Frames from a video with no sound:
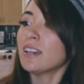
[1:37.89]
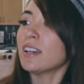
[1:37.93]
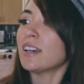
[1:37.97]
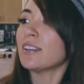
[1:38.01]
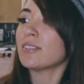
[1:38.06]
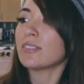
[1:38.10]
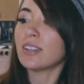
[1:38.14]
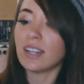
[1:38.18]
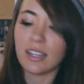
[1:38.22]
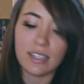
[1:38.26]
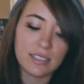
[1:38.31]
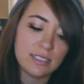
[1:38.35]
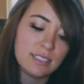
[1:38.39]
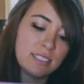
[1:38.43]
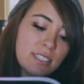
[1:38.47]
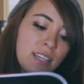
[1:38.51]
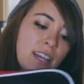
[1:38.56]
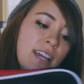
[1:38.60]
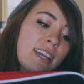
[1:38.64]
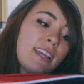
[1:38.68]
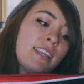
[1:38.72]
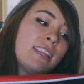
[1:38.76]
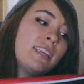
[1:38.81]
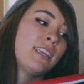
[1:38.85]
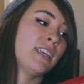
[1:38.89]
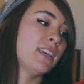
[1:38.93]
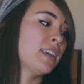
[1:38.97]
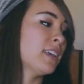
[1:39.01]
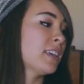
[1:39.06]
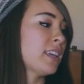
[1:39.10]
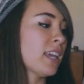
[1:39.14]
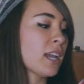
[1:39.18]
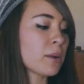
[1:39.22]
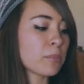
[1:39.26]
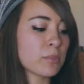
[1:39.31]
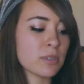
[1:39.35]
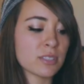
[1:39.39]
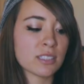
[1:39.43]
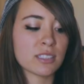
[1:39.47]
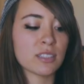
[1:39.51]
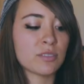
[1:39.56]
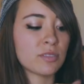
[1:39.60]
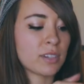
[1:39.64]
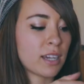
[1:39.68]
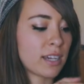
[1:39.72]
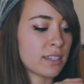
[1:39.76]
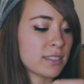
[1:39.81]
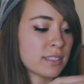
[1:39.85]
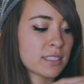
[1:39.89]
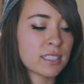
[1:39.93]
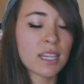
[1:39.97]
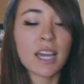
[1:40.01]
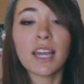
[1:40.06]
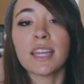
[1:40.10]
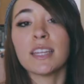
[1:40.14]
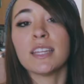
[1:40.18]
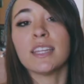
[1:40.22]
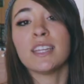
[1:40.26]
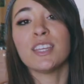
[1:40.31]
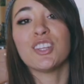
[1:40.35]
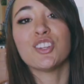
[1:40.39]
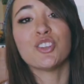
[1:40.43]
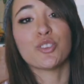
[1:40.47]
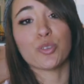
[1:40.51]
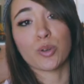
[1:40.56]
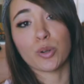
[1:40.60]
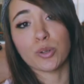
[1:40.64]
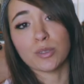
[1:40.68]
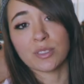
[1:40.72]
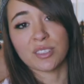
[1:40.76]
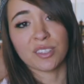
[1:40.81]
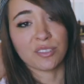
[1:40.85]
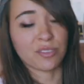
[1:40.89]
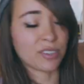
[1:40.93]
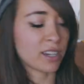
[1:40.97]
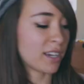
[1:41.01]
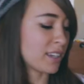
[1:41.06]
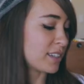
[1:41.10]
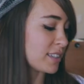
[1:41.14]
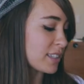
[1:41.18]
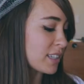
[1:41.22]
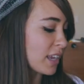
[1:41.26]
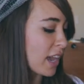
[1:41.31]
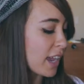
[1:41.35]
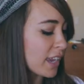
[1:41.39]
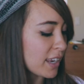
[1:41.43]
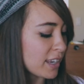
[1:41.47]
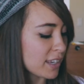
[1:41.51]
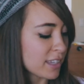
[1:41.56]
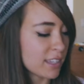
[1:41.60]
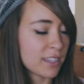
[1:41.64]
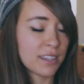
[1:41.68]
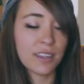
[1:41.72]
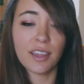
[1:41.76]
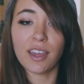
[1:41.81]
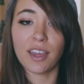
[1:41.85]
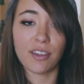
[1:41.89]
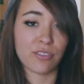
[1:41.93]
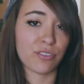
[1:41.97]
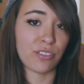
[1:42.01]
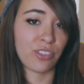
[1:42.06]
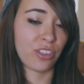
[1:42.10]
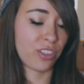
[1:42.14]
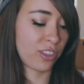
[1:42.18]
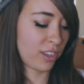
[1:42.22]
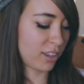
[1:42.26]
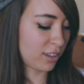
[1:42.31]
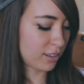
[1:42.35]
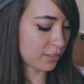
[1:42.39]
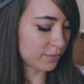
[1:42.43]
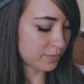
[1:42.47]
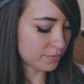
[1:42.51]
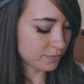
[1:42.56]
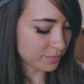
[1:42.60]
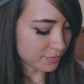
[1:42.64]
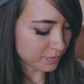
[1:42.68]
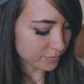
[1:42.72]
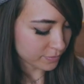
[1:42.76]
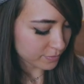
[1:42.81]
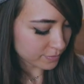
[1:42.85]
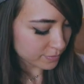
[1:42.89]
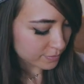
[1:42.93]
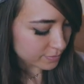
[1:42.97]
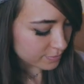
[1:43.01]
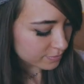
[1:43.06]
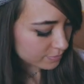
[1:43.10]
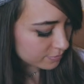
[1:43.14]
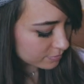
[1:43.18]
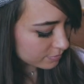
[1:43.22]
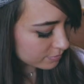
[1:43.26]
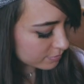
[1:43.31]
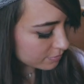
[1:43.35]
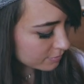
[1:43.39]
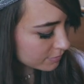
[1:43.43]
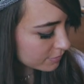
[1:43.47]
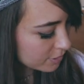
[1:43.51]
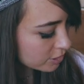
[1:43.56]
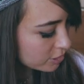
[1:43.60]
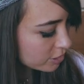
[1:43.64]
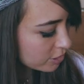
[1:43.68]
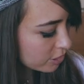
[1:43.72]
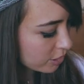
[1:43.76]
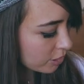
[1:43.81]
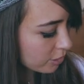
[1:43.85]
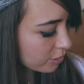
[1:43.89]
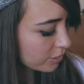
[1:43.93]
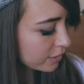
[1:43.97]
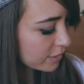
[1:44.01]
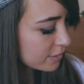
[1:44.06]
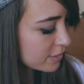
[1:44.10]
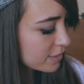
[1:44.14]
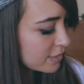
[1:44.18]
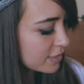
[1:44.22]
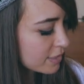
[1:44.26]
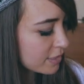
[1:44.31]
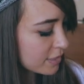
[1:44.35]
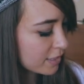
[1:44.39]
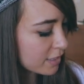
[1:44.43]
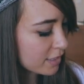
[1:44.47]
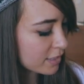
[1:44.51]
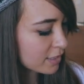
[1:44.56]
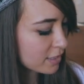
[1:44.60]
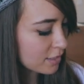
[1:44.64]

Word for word: have gotten tiny, cameras have gotten tiny, drones have gotten tiny, everything. So let's see.